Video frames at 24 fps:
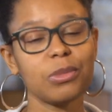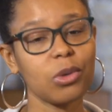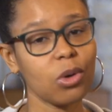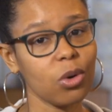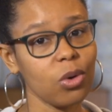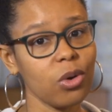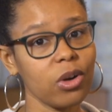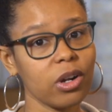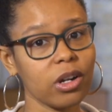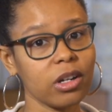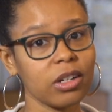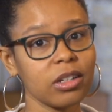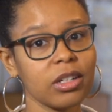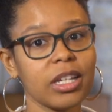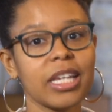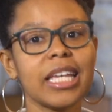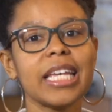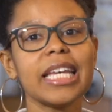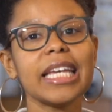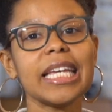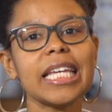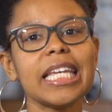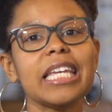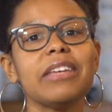or
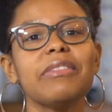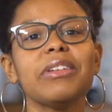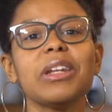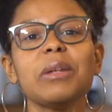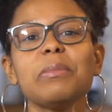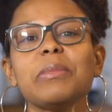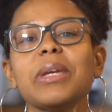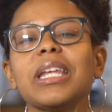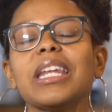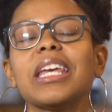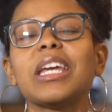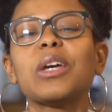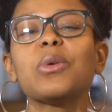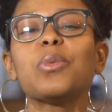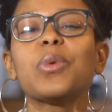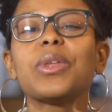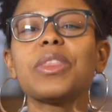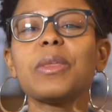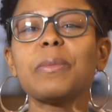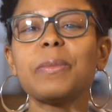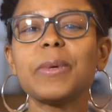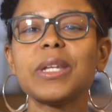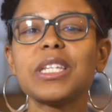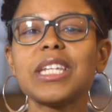even a meeting
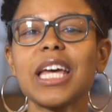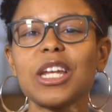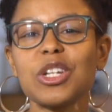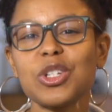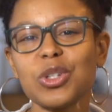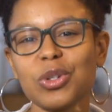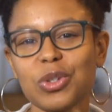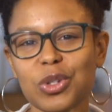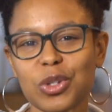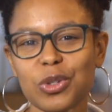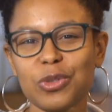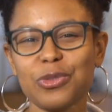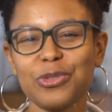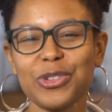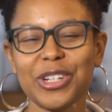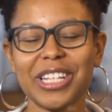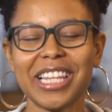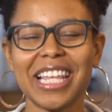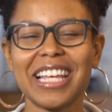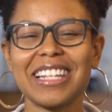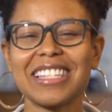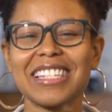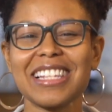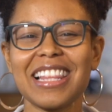with a potential new
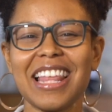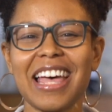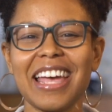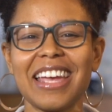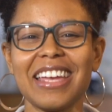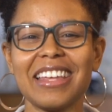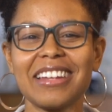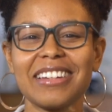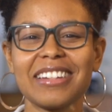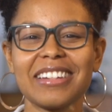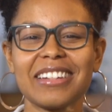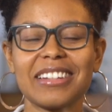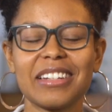freelance client.